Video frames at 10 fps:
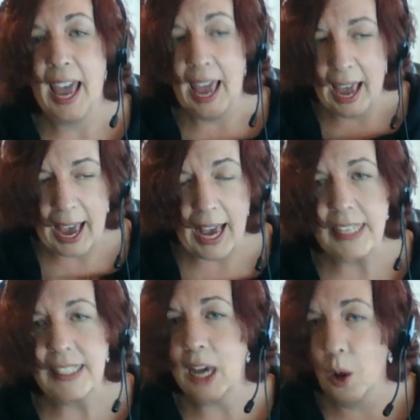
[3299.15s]

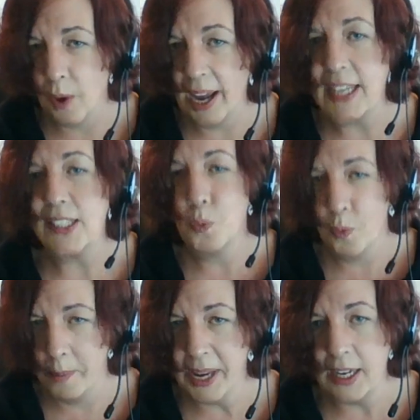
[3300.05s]
as a white
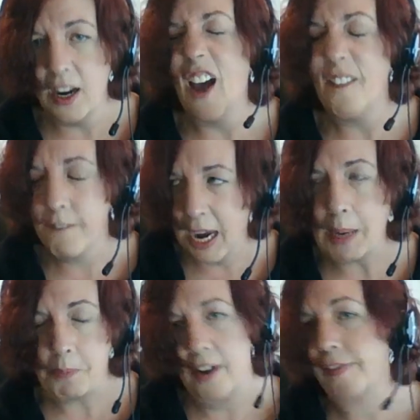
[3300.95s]
woman, a very
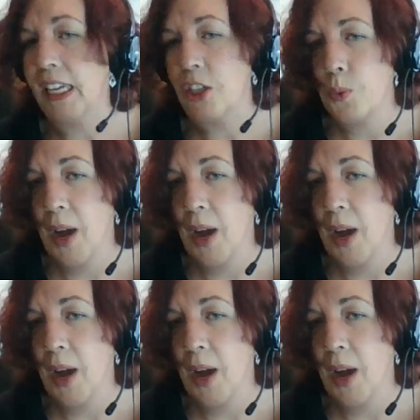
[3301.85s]
privileged white